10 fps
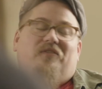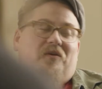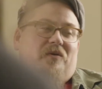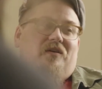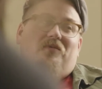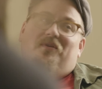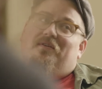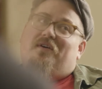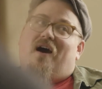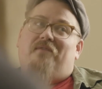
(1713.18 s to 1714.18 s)
So we
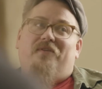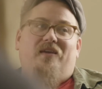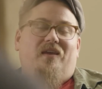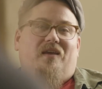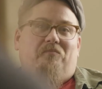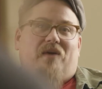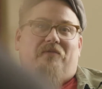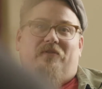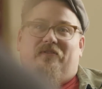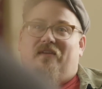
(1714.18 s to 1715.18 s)
do coffee and
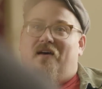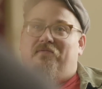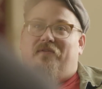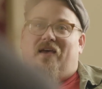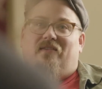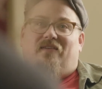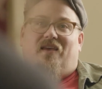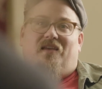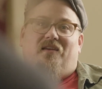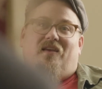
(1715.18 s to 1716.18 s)
breakfast stuff at
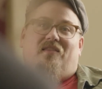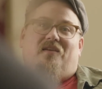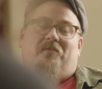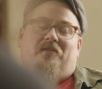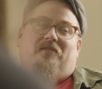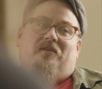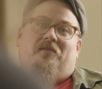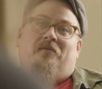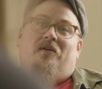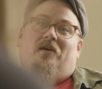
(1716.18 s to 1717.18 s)
10, and then we
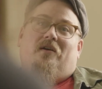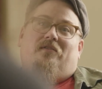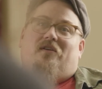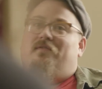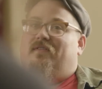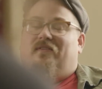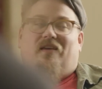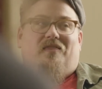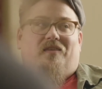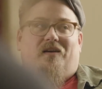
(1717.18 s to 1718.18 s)
do service at
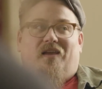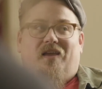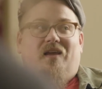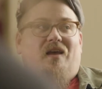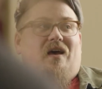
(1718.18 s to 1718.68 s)
10:30.